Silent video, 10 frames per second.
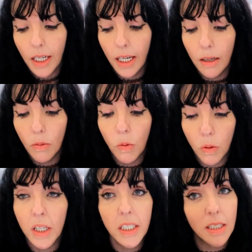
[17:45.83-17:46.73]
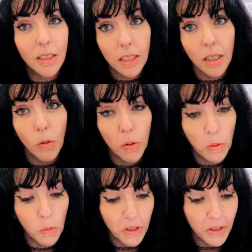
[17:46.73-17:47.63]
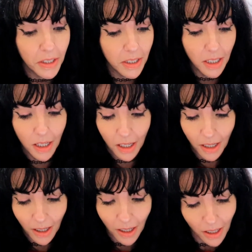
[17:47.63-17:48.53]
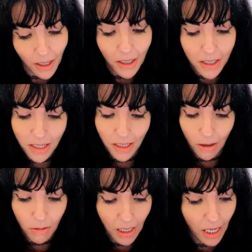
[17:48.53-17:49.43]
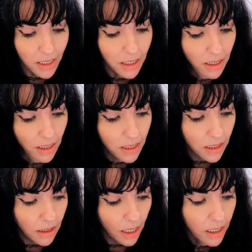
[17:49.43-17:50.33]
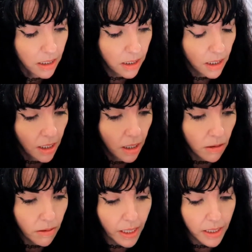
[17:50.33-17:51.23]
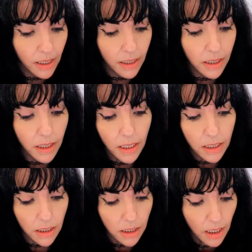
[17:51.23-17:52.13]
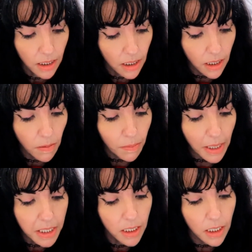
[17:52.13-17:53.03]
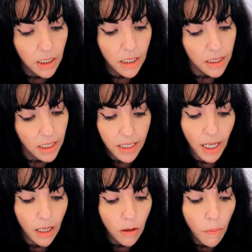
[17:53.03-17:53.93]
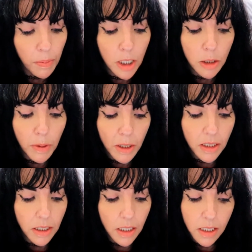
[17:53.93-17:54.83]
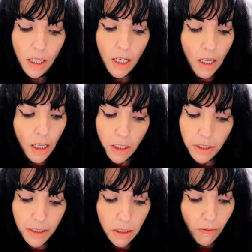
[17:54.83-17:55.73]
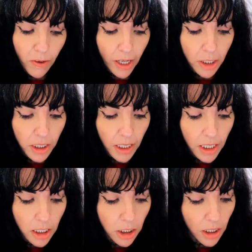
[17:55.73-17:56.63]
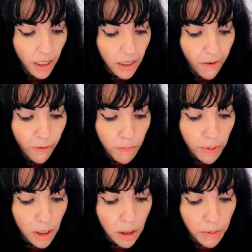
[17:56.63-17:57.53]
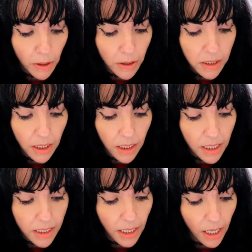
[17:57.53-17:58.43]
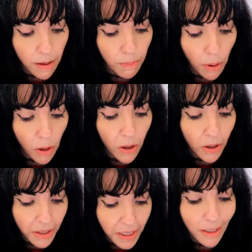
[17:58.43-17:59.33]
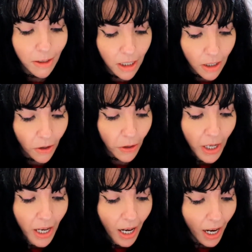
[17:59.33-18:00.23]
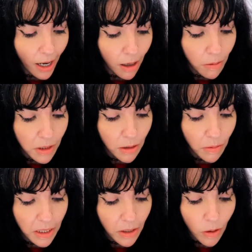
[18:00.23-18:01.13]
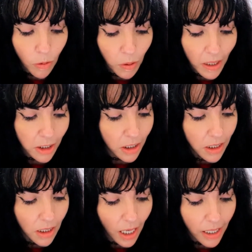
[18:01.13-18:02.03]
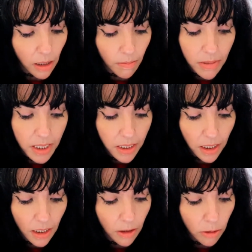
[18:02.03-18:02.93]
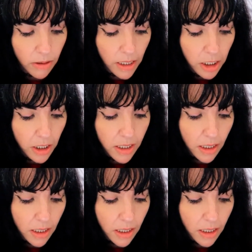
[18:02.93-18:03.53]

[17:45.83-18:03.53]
It does wonders. So that is that. Right, and it just has a little message and it says, "Hello Birchboxers. Newsflash, each and every Birchbox is a born unicorn. How do we know? Well, just like the mystical creatures